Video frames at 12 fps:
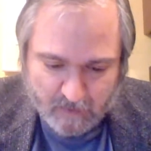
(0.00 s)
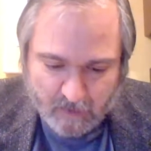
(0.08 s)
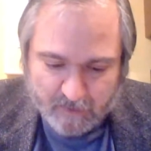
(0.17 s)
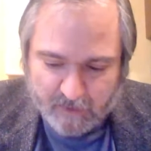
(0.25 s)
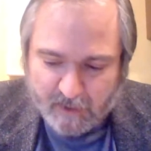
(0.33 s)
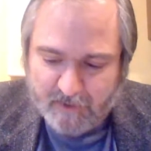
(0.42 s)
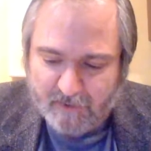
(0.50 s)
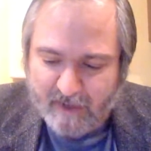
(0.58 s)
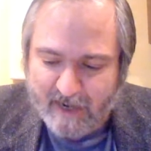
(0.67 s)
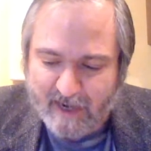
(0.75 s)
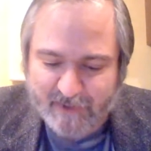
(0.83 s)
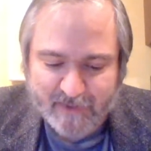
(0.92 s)
These are
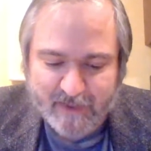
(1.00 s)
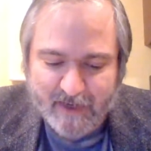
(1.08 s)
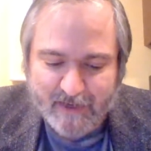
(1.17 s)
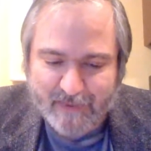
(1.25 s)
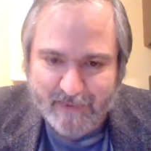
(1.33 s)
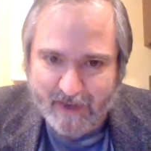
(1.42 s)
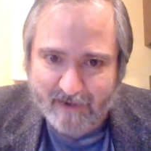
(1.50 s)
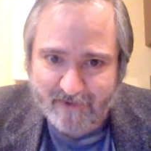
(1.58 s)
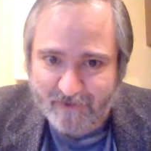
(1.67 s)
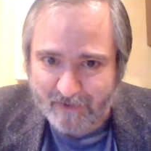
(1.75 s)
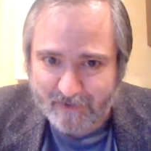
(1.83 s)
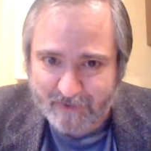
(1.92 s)
actually not
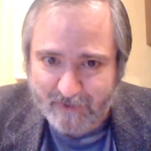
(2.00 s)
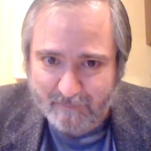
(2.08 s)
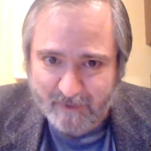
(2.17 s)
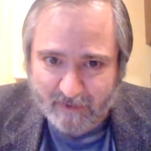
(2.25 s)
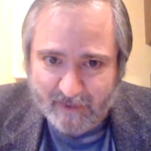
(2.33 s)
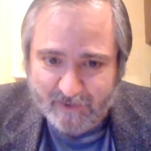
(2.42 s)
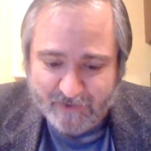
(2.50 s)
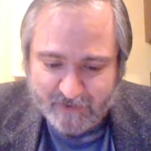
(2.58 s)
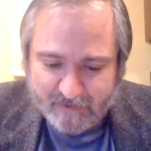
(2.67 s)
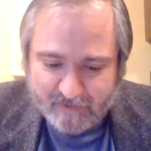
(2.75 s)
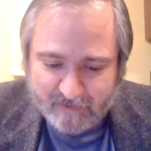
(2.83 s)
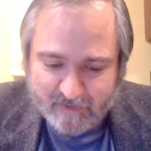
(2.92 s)
just
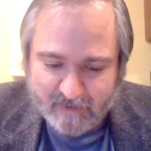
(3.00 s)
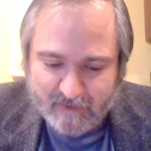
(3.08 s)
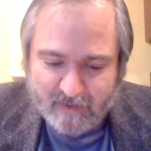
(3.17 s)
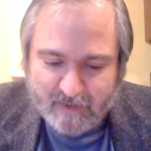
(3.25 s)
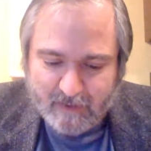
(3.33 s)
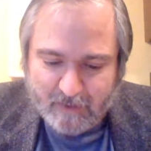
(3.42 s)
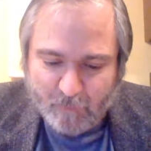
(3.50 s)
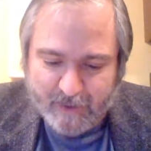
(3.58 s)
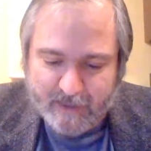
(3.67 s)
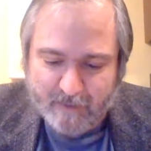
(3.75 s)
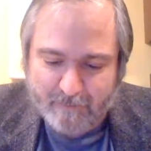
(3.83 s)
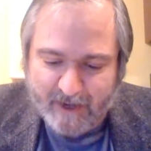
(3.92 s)
simulations. We
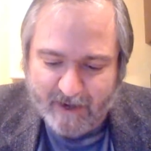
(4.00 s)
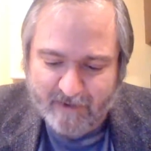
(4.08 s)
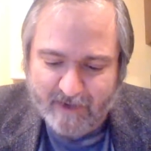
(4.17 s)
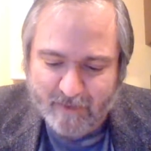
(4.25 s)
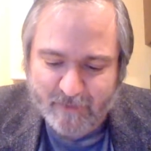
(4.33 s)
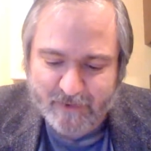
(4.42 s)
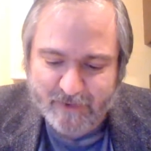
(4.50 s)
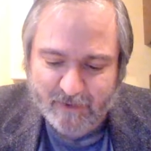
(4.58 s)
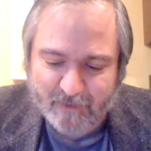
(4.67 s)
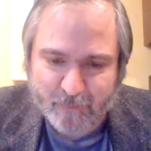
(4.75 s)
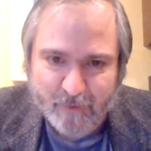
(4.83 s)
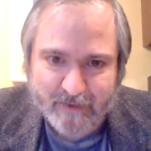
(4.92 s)
compared our
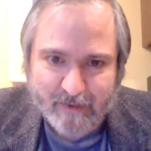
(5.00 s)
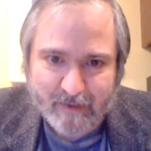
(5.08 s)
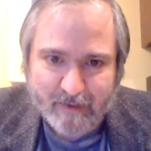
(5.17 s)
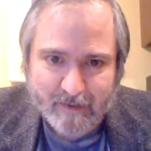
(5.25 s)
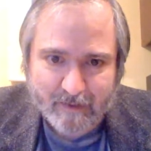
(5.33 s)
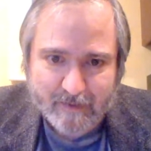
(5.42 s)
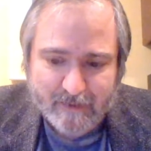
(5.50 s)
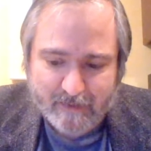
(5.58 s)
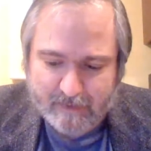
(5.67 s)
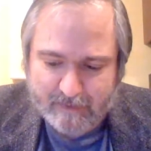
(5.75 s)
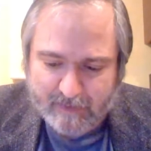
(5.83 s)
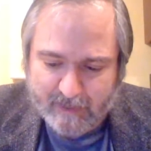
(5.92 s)
results with
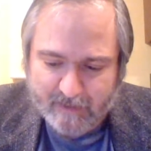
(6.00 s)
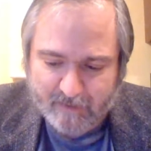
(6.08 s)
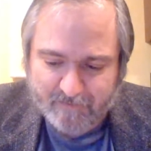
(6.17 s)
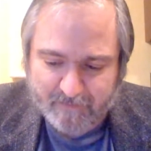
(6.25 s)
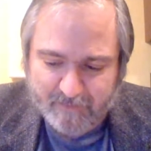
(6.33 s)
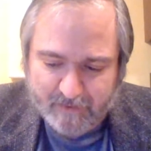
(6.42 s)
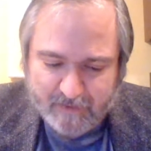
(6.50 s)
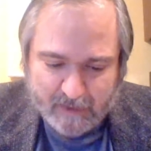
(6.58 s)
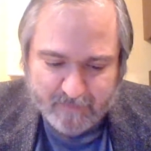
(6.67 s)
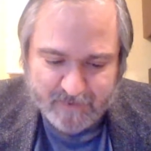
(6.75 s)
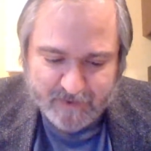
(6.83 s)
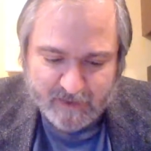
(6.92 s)
hard data from the
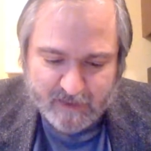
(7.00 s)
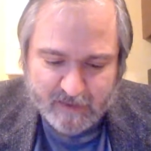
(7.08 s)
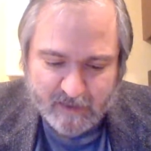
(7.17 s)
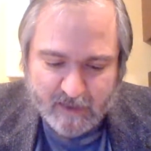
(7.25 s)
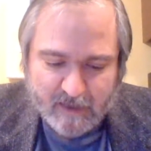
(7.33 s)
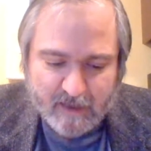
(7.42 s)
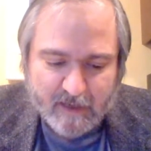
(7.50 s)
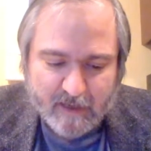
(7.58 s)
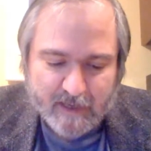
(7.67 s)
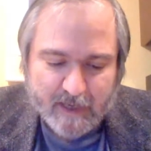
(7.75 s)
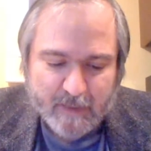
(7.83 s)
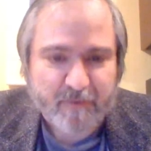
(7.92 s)
deep sea, and
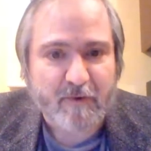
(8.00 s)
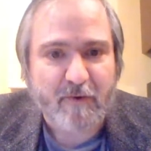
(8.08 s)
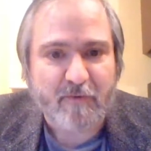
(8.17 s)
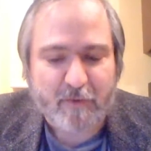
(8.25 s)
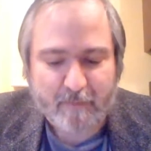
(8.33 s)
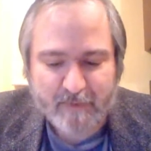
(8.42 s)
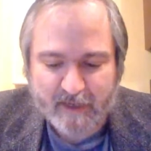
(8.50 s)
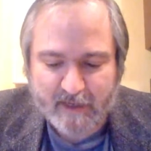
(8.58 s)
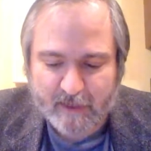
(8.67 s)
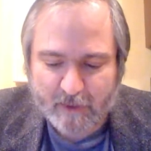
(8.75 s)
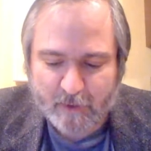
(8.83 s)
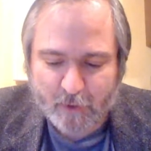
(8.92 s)
they proved to be
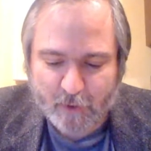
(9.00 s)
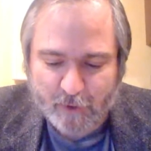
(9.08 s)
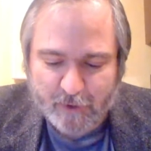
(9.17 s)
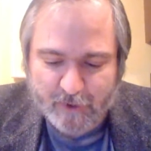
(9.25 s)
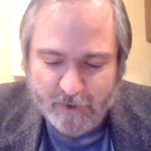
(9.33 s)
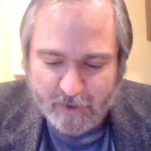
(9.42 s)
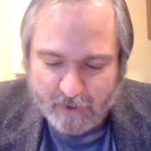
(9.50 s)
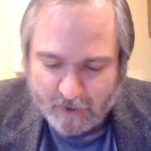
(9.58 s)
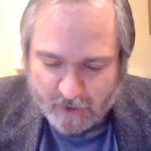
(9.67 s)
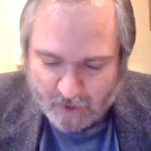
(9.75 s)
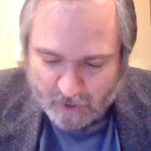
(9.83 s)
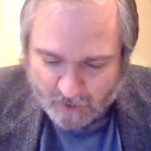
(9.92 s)
in good
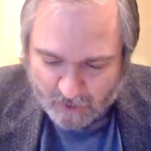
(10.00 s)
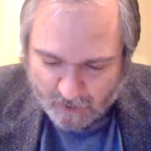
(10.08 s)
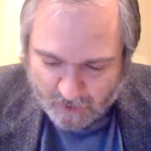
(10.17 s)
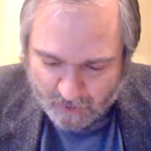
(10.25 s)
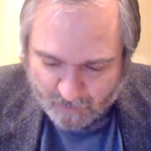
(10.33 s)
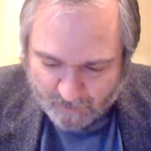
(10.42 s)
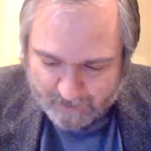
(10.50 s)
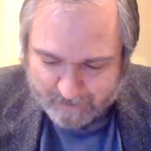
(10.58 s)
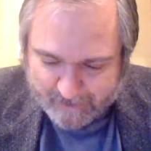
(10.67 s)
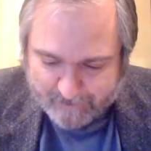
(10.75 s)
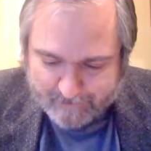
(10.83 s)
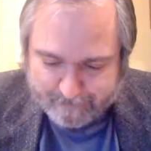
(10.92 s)
agreement.